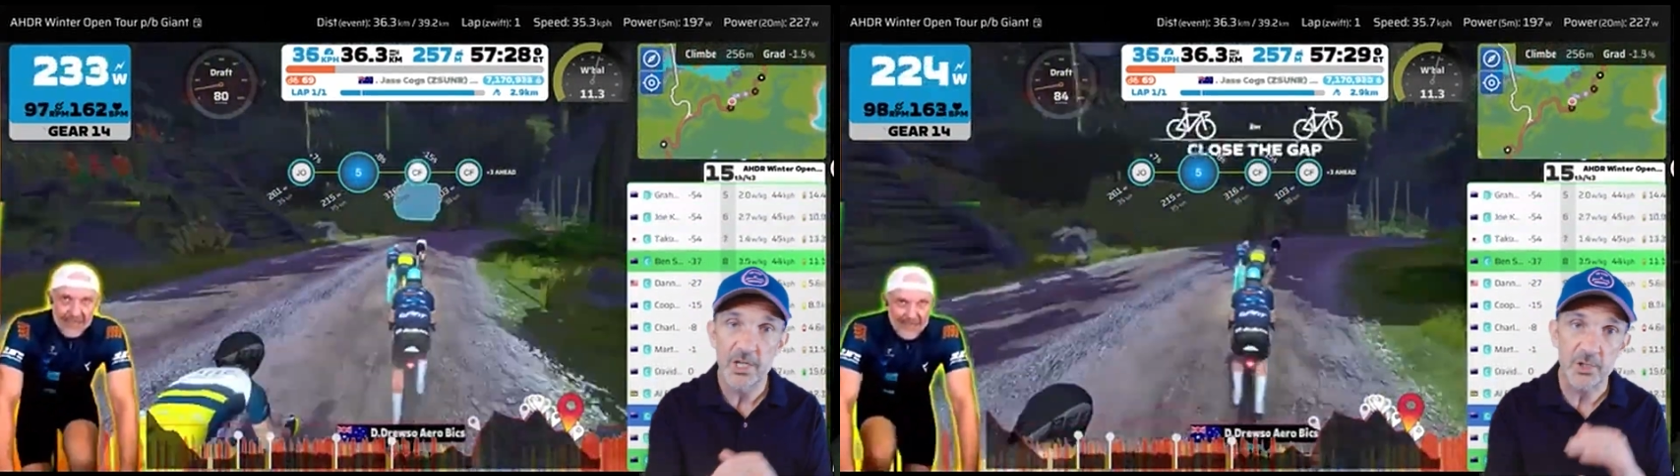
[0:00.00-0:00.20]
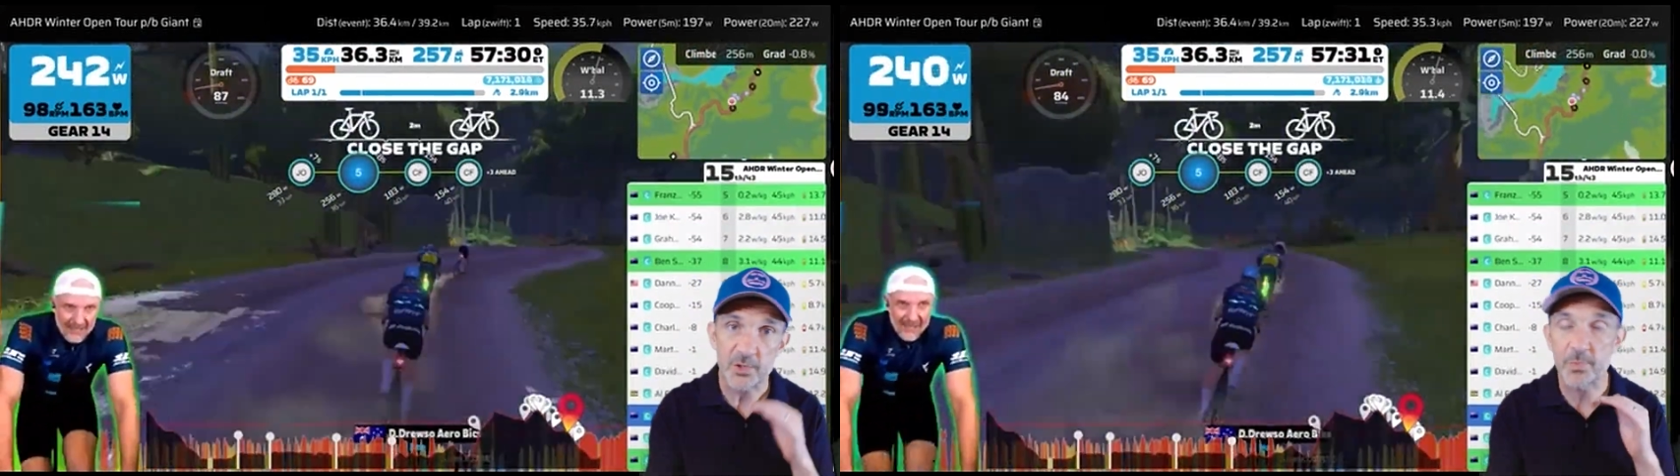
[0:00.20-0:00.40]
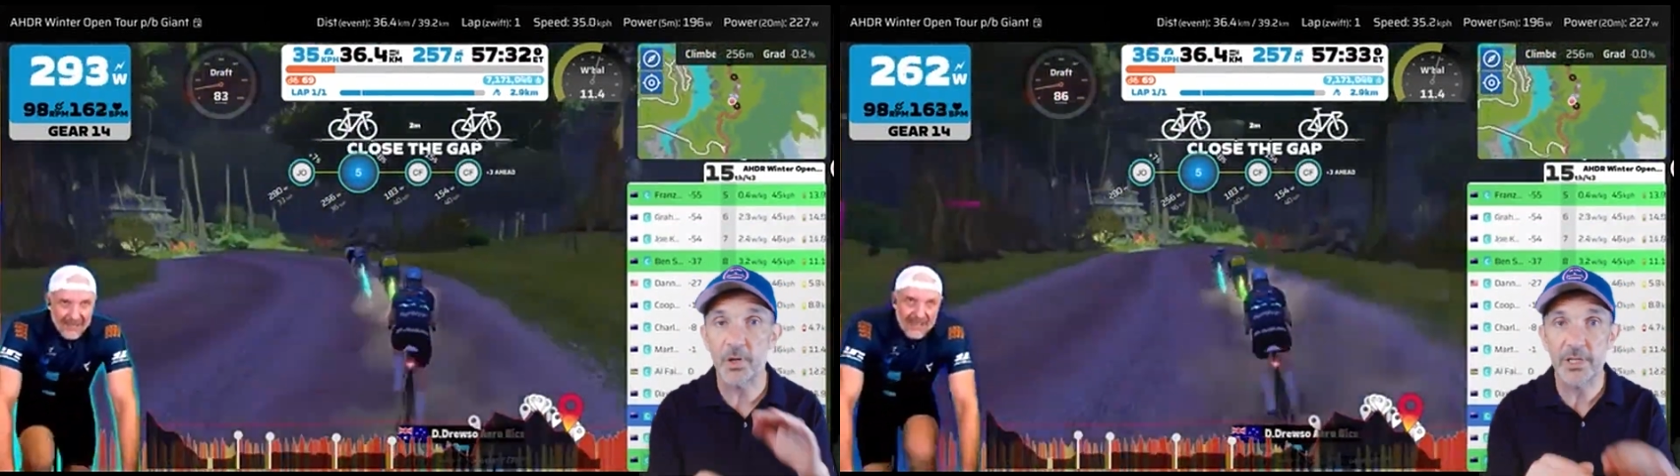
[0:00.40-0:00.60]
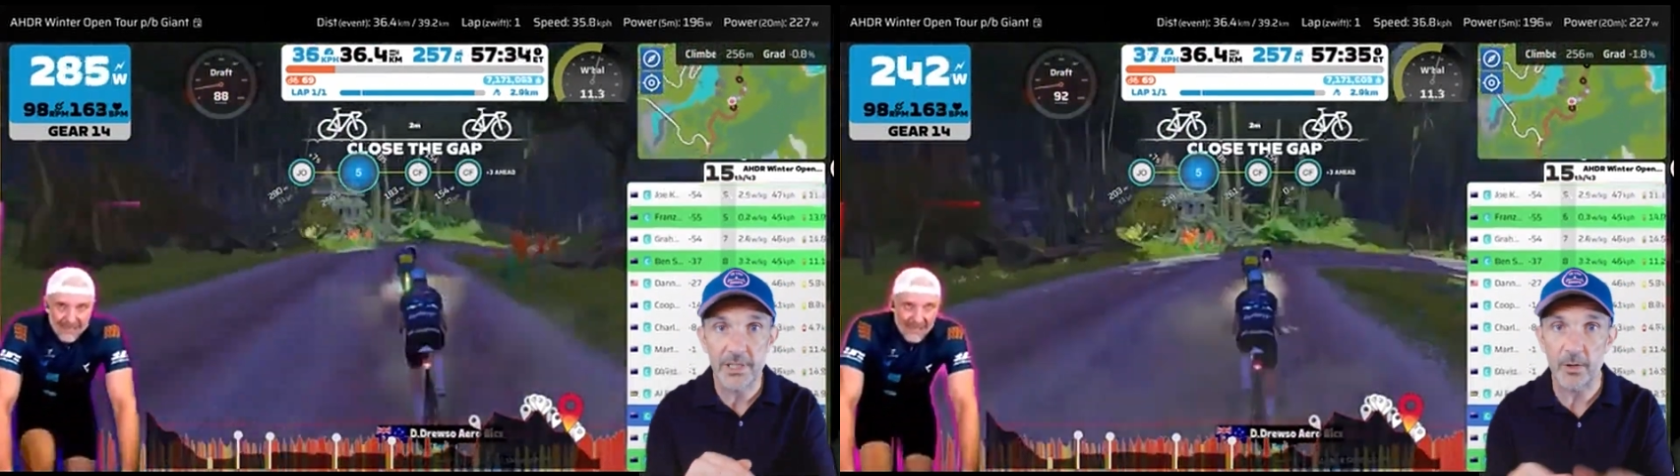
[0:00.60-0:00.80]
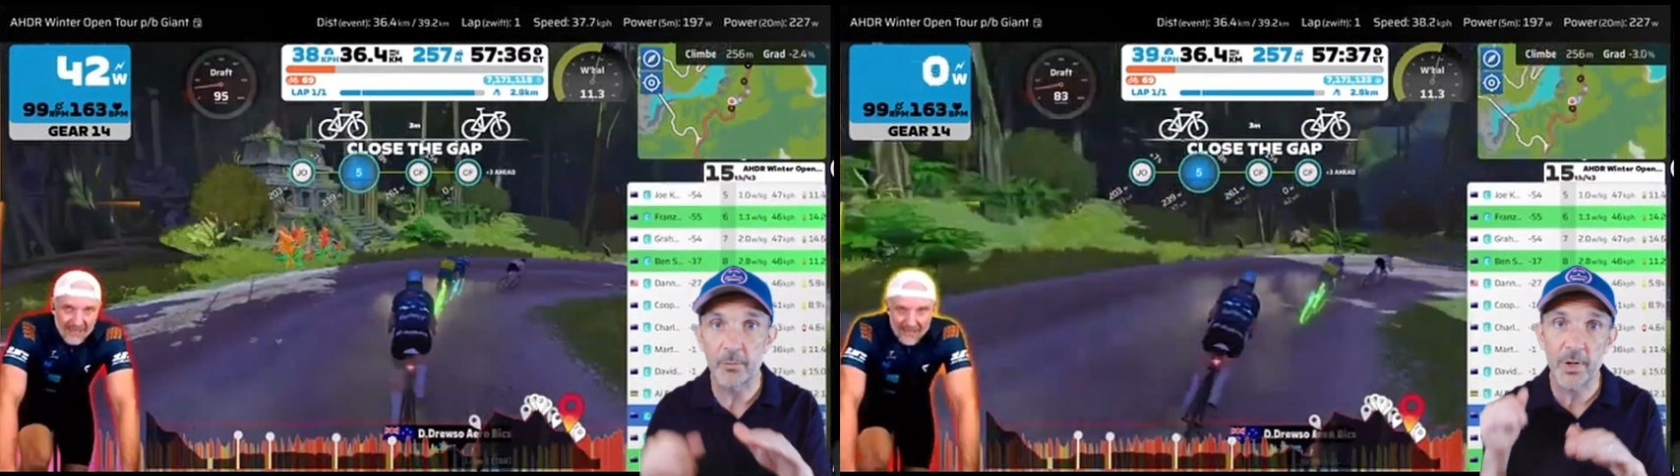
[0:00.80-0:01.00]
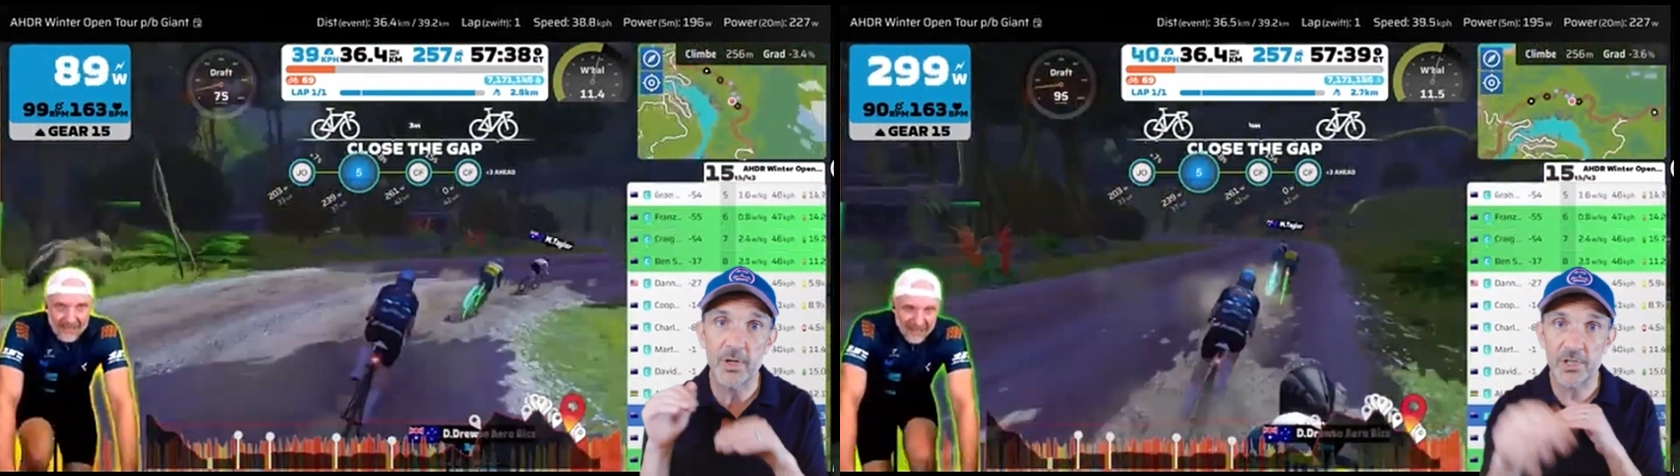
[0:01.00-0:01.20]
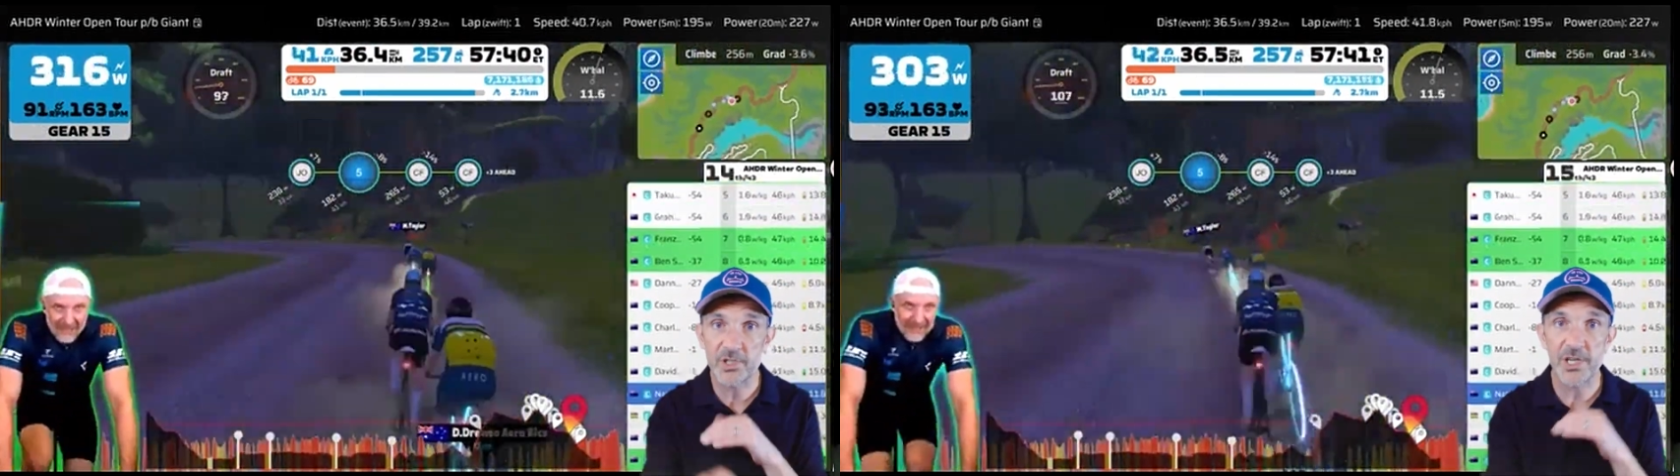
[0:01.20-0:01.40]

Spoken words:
just put in little bursts